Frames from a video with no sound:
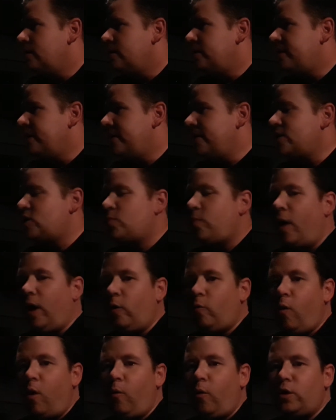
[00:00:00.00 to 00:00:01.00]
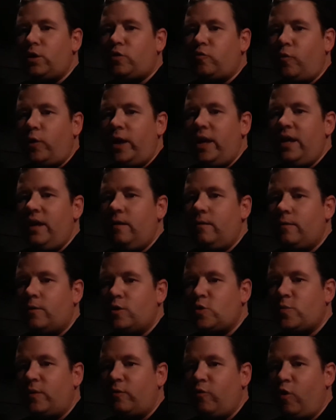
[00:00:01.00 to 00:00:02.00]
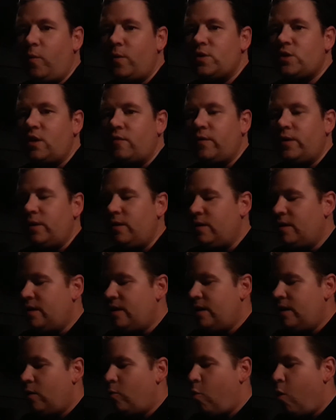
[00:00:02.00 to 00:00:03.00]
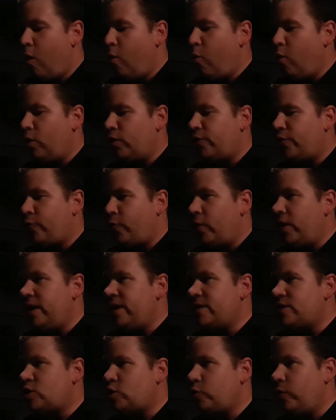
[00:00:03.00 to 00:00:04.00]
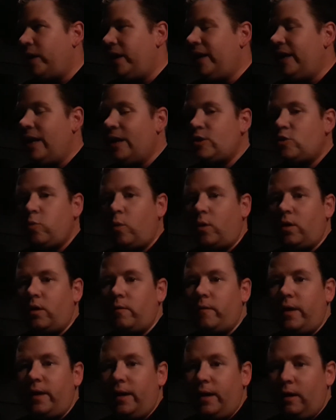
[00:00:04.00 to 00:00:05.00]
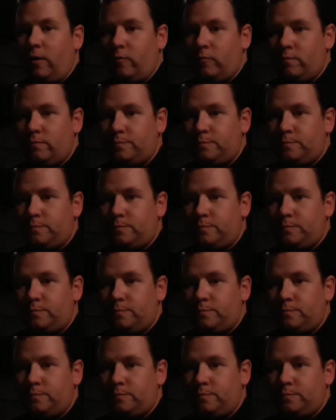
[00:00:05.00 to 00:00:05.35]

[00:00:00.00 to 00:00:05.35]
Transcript: Did this spark World War III? There's been rumors of it. World War III is trending on Twitter right now.